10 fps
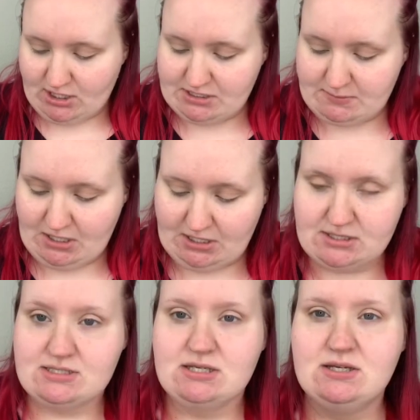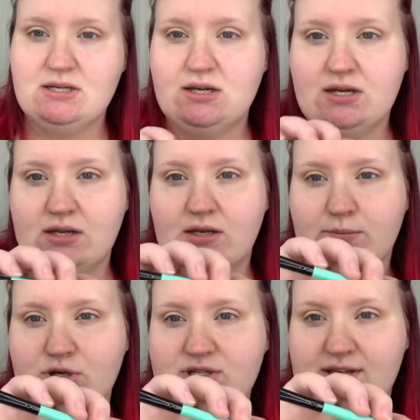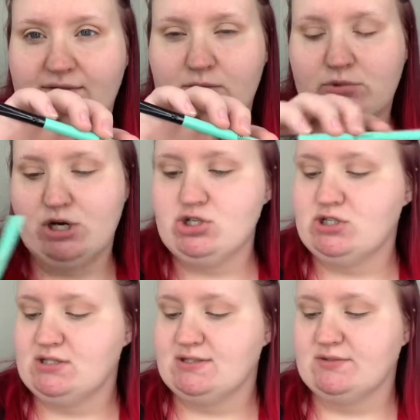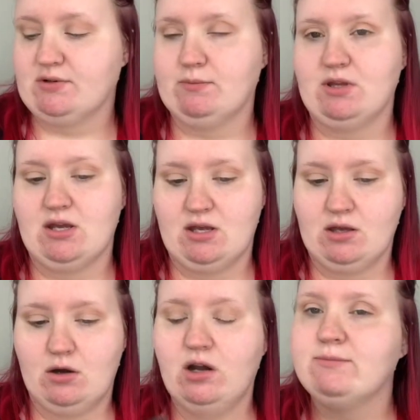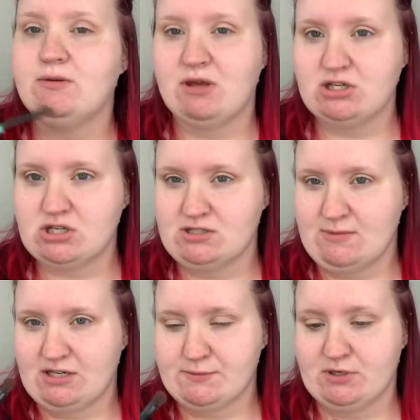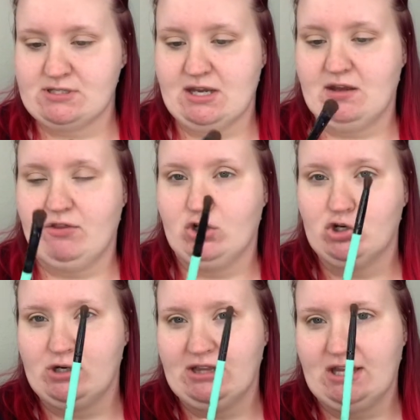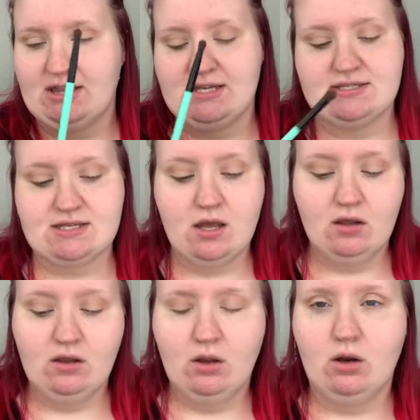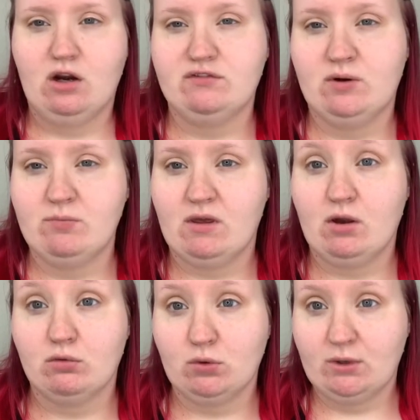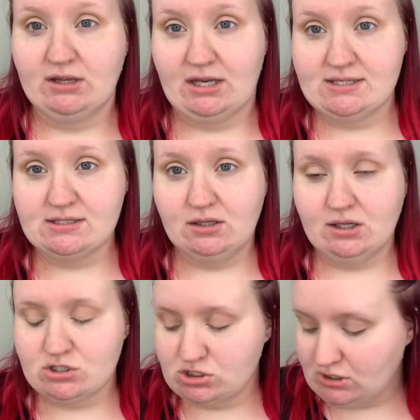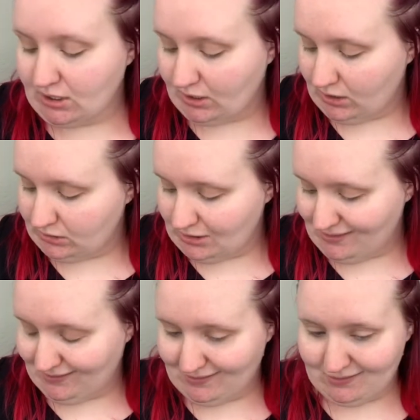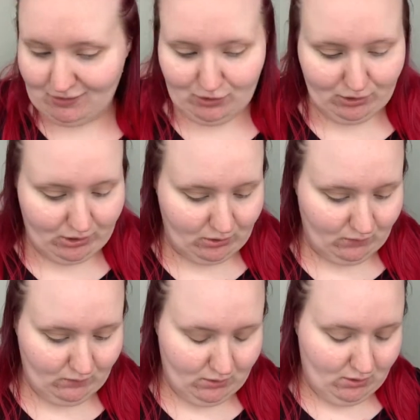Cosmetics number 7 brush. This is from all my BH Cosmetics brushes I have that are green like this are from the Aurora Lights collection. I got that like a year ago